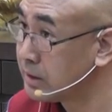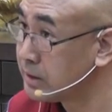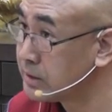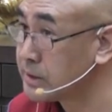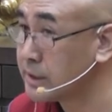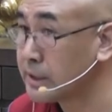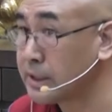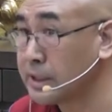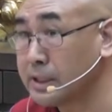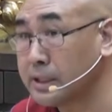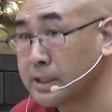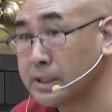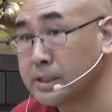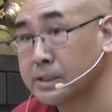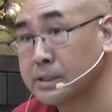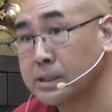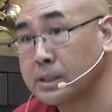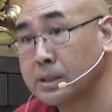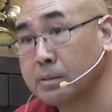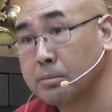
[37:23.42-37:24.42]
Second
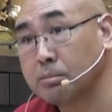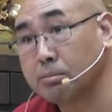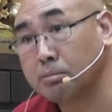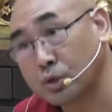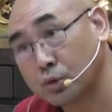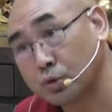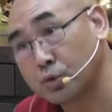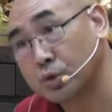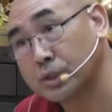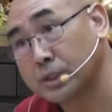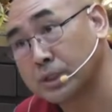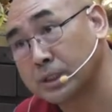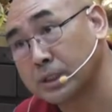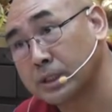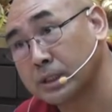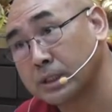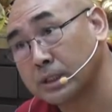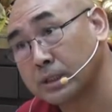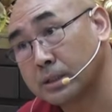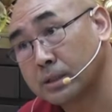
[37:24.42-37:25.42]
is
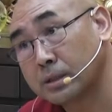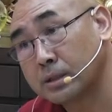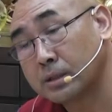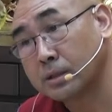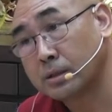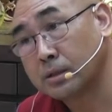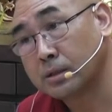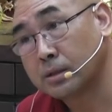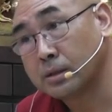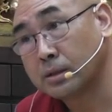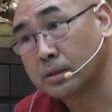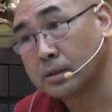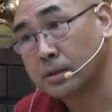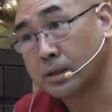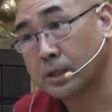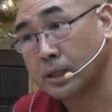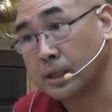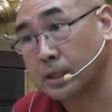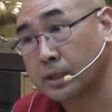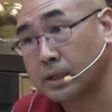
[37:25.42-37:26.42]
Manjushiri,
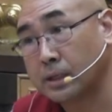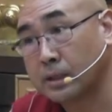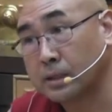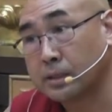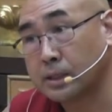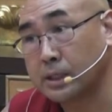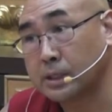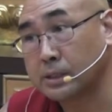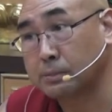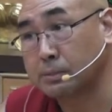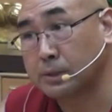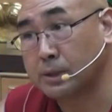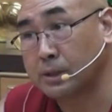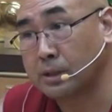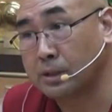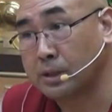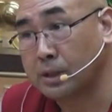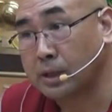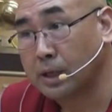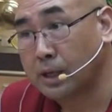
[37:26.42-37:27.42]
right? That
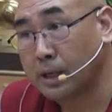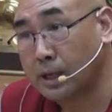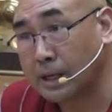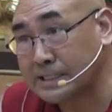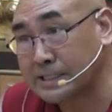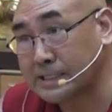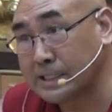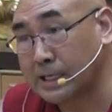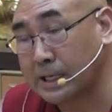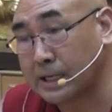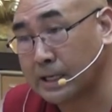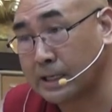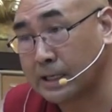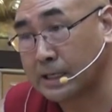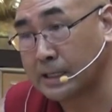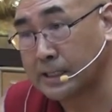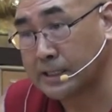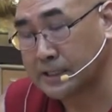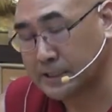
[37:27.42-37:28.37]
means Asanga